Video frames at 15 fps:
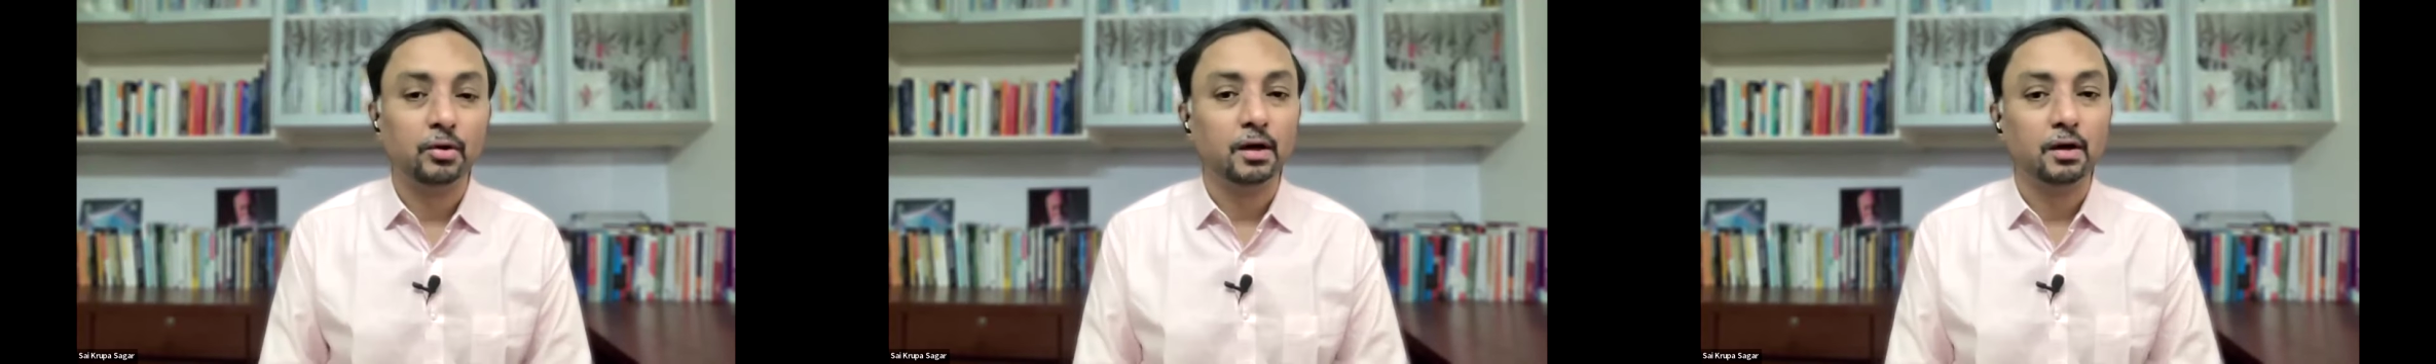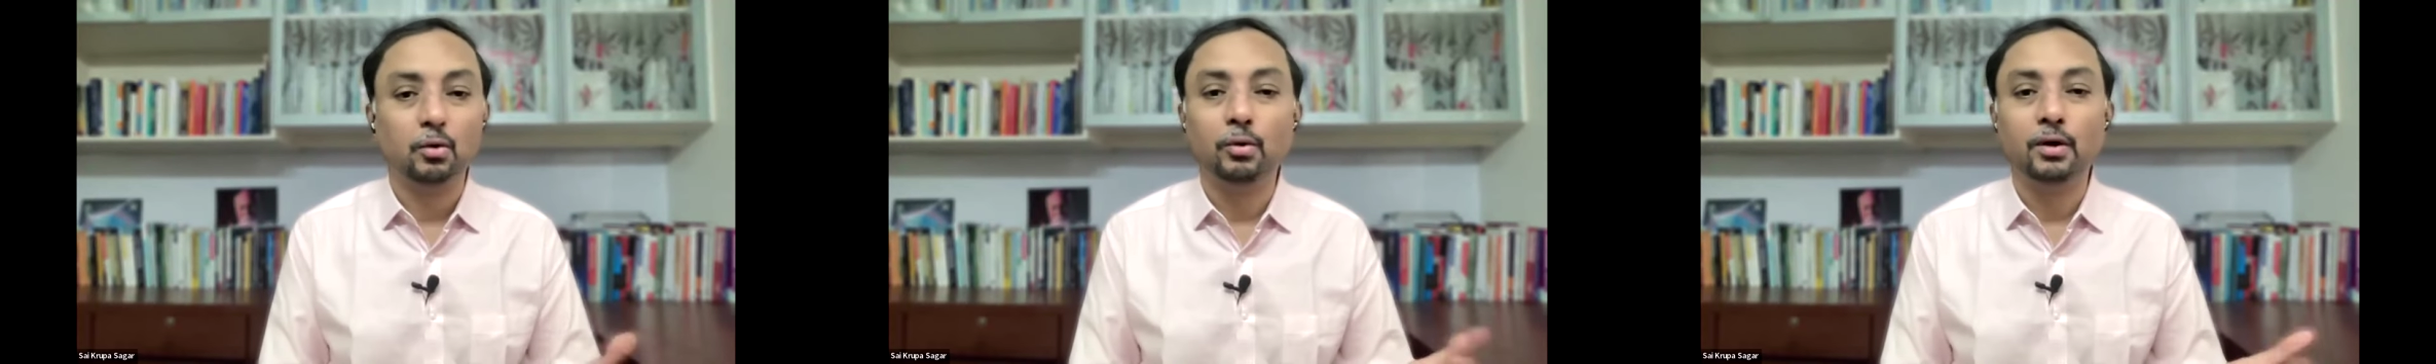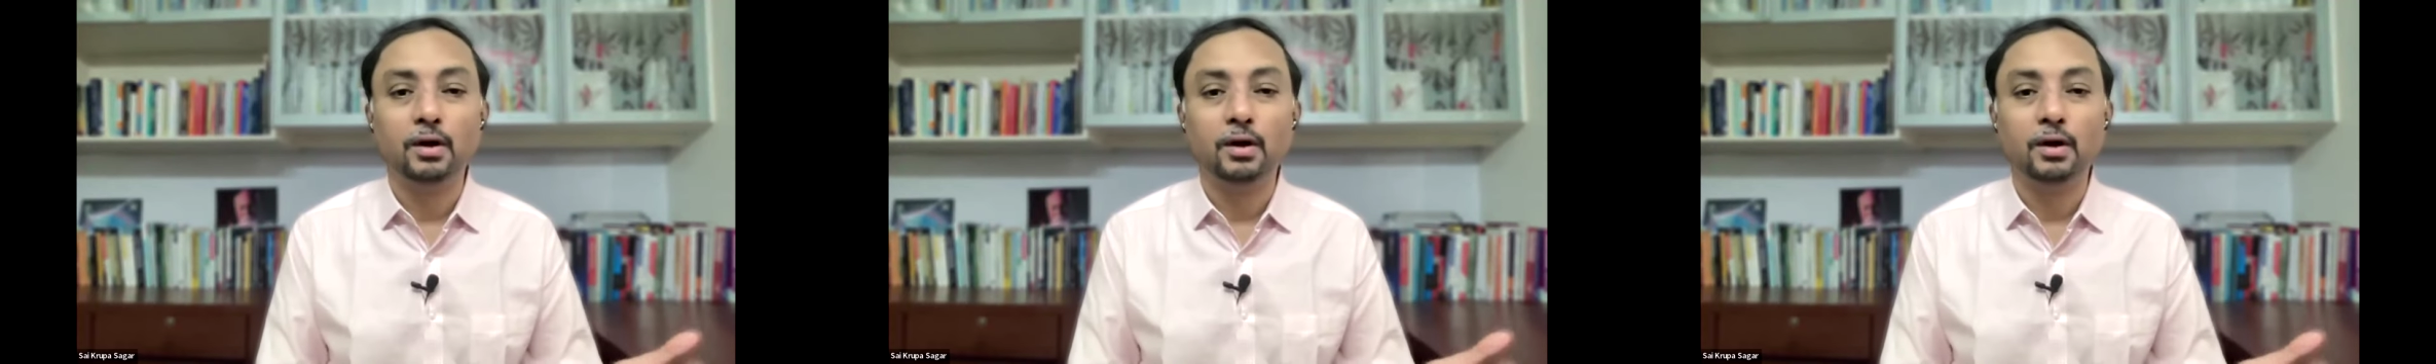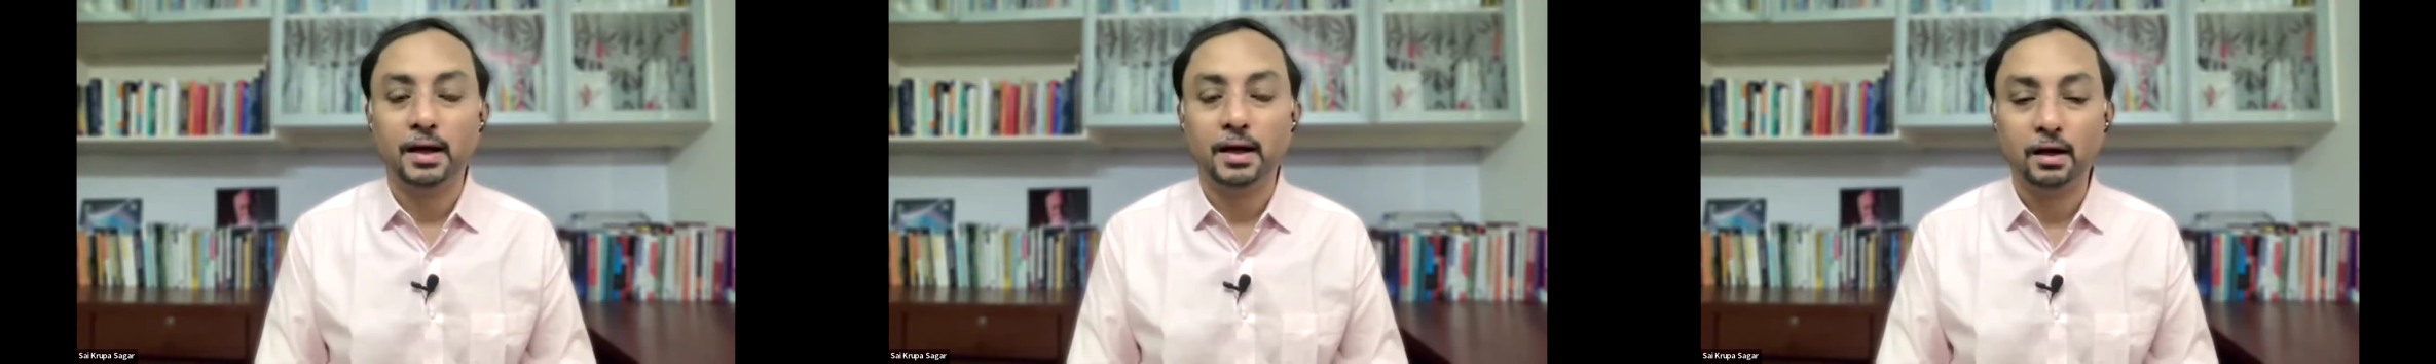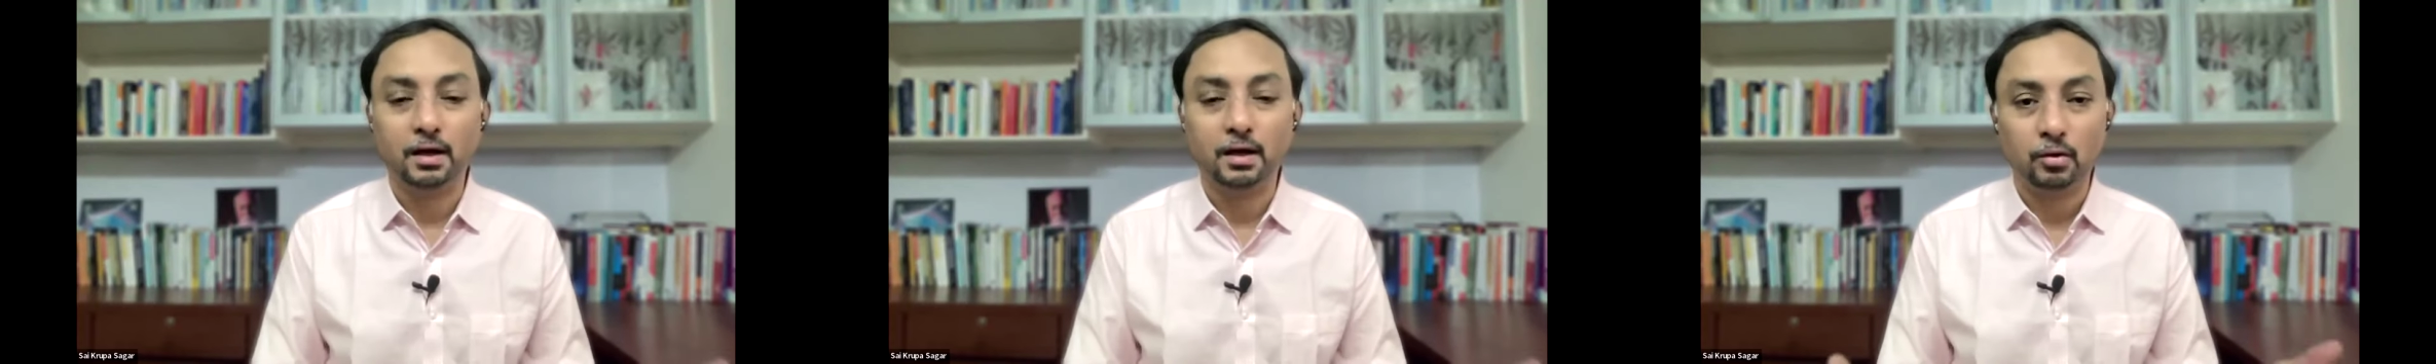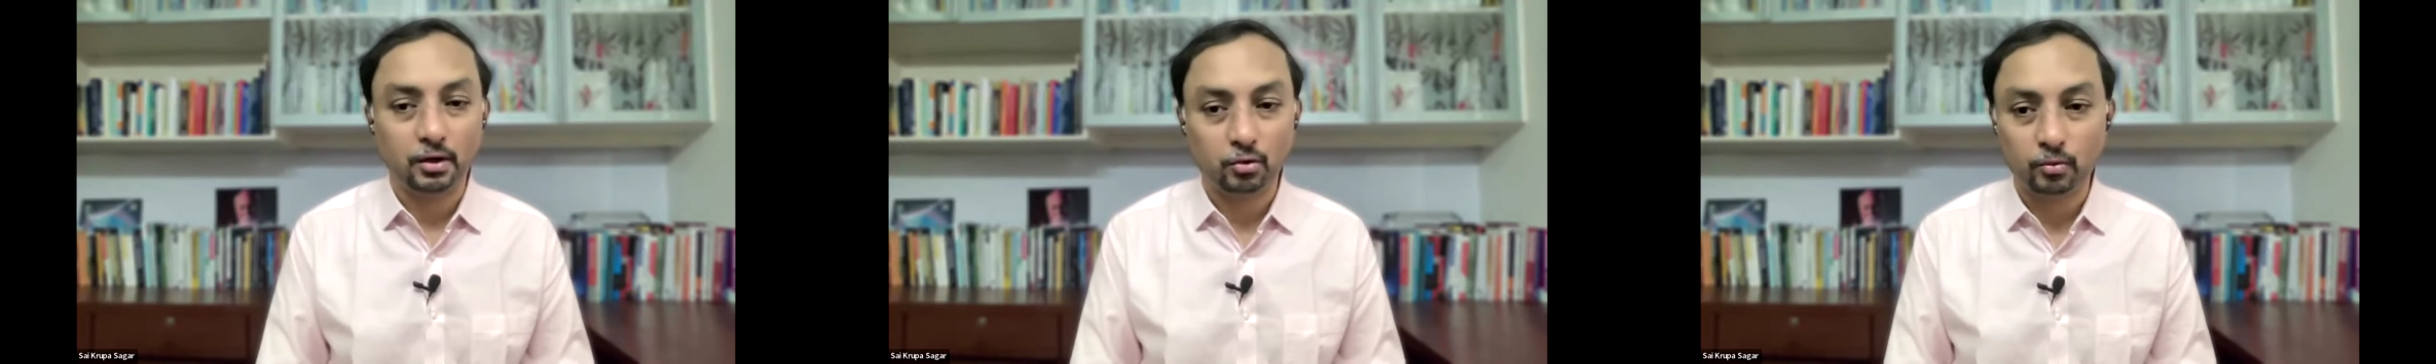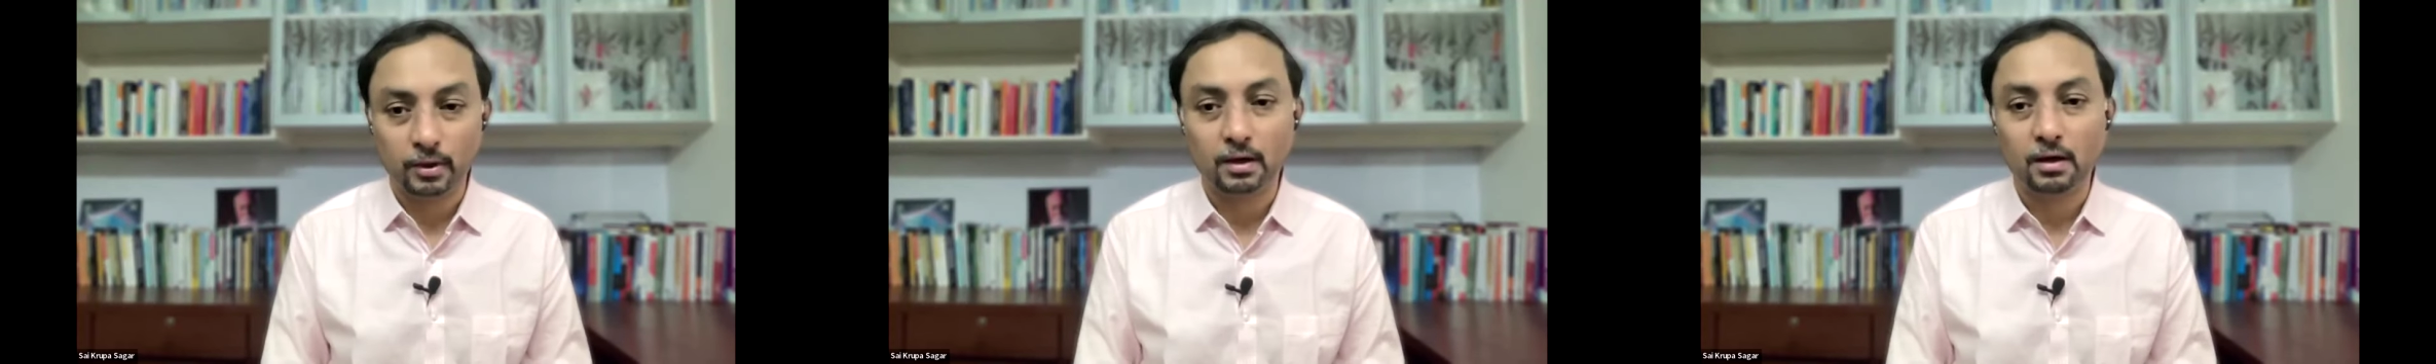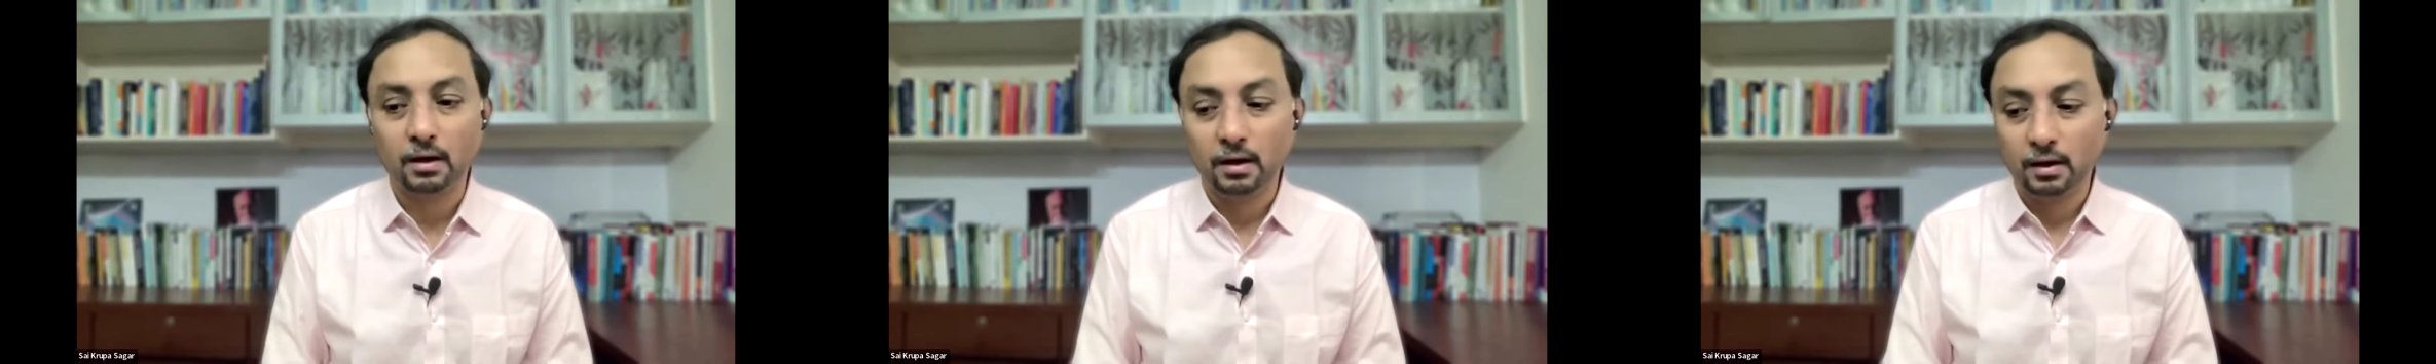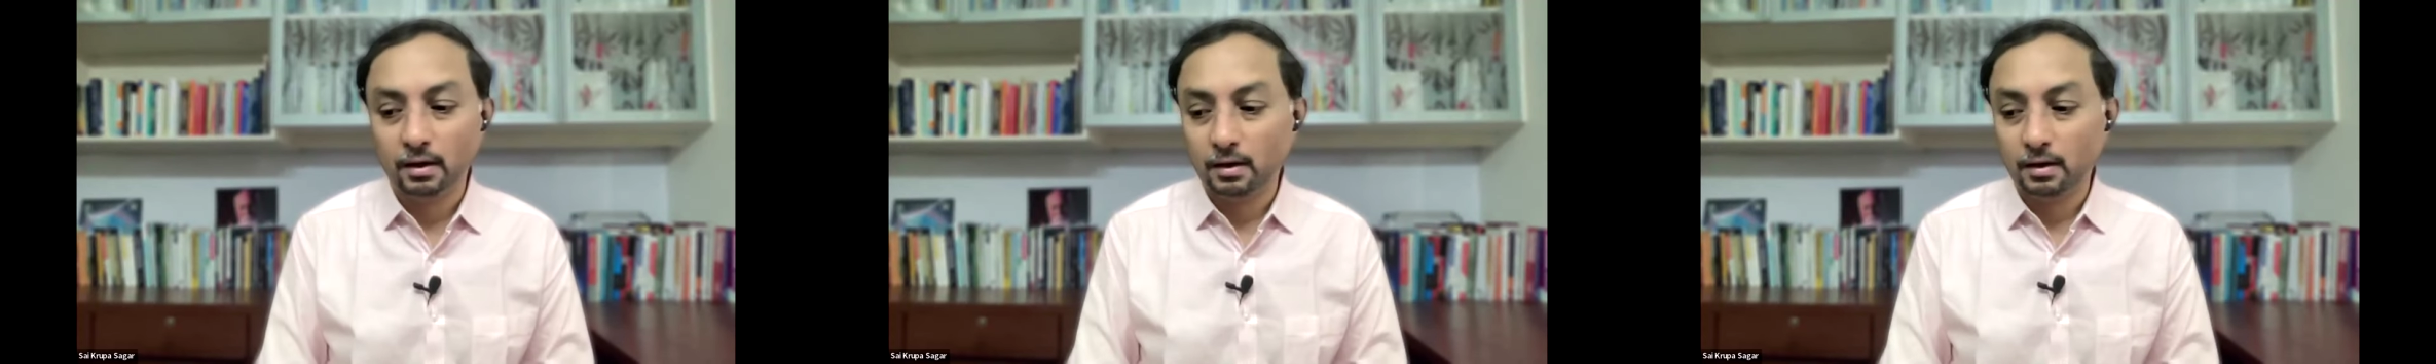you can do it lying down as well.